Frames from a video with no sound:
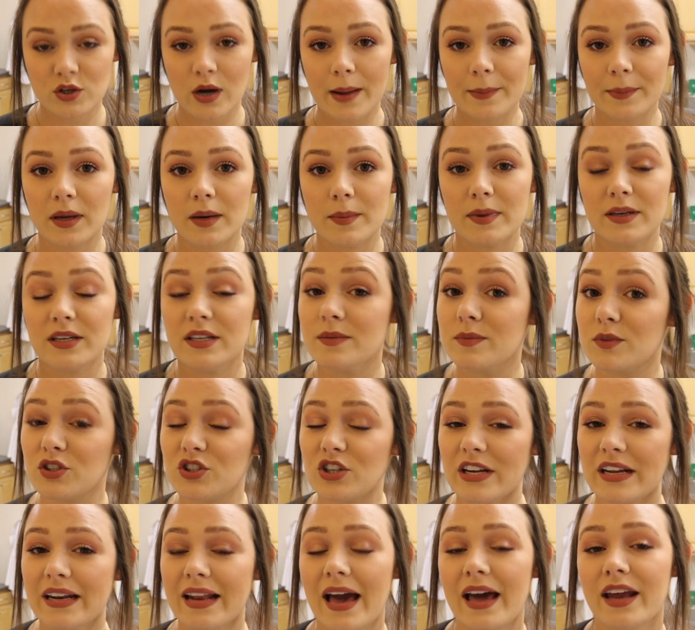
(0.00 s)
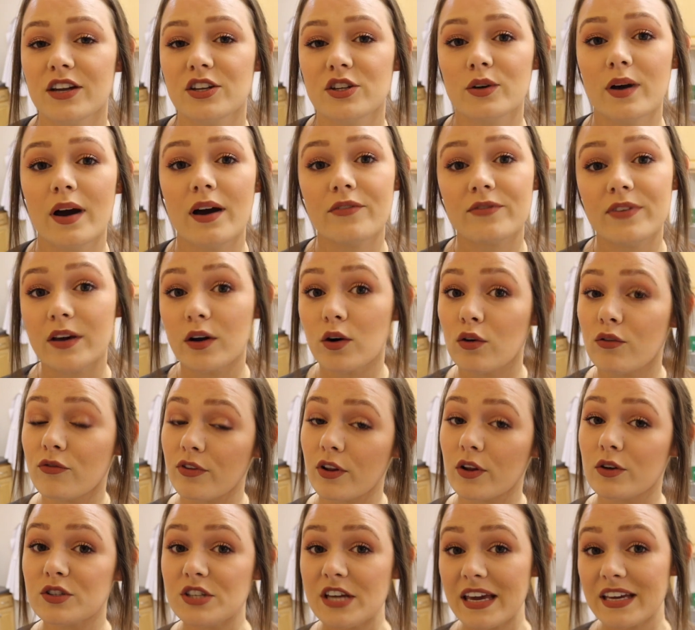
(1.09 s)
So I'm gonna be demonstrating how to do a fecal
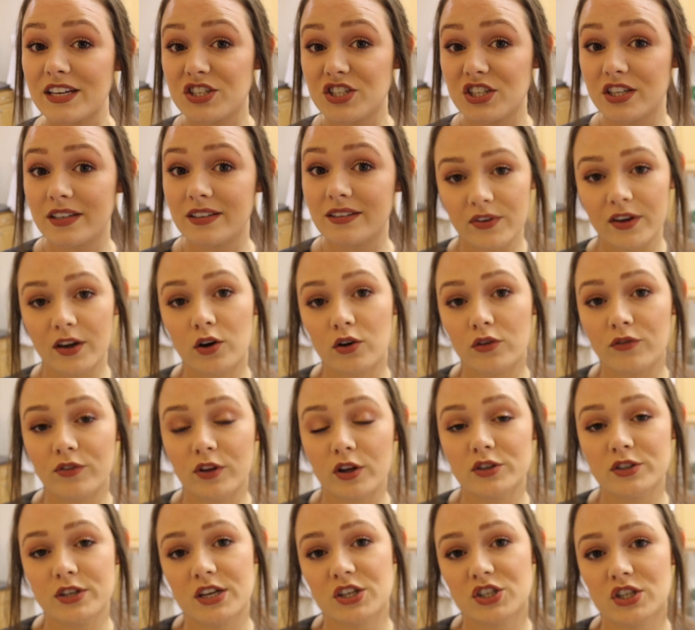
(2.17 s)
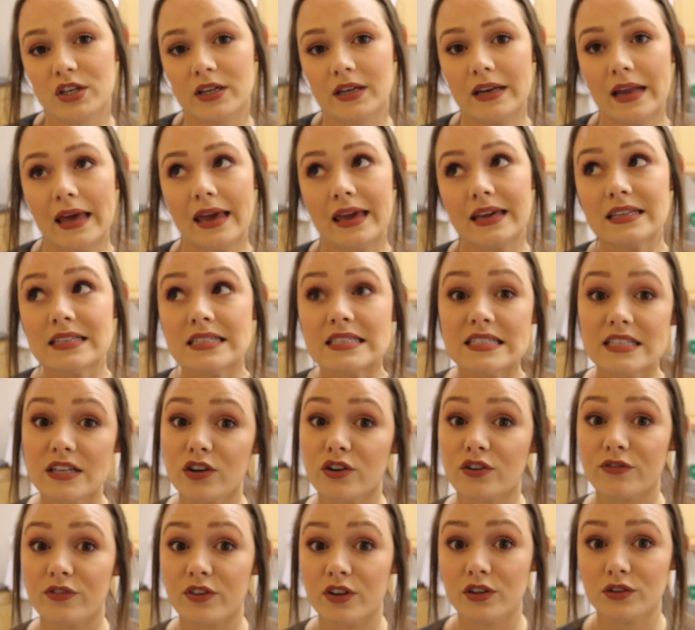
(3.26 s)
flotation and
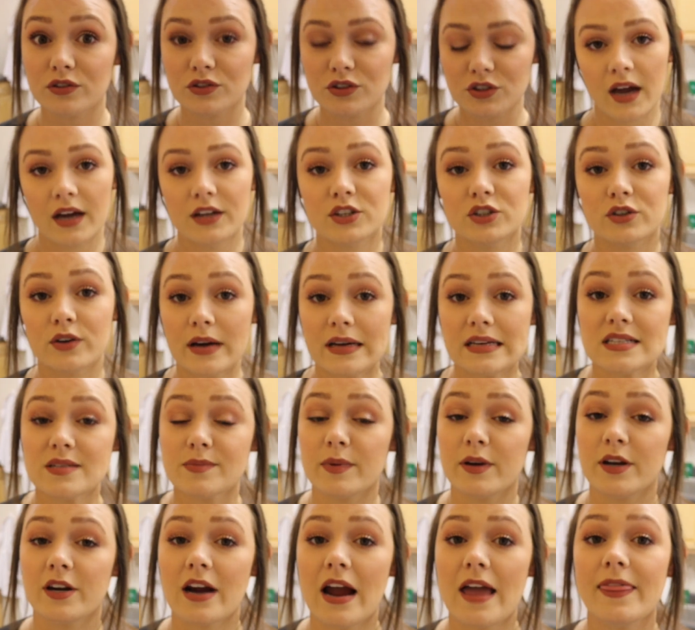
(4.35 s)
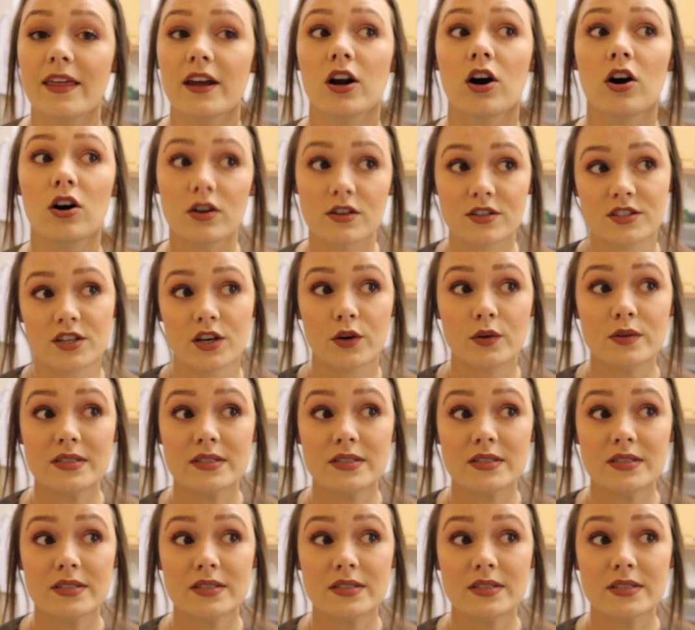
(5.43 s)
centrifuge, a direct smear, and then also